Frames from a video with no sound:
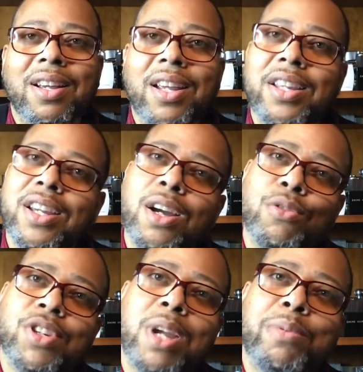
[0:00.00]
here you go,
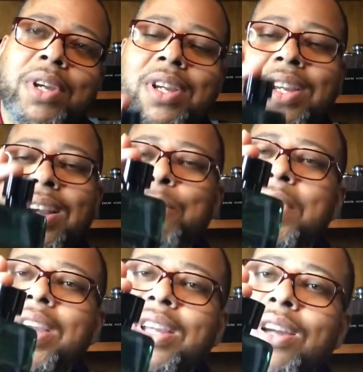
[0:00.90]
JP. I
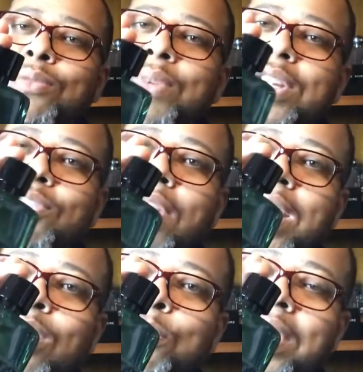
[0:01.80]
mean, here you go, Big
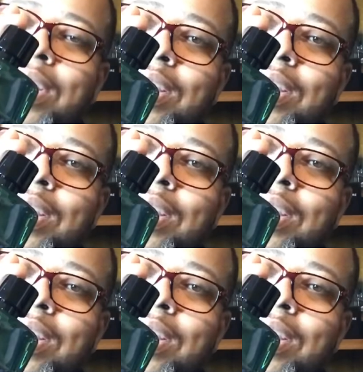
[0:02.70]
Trey, homie,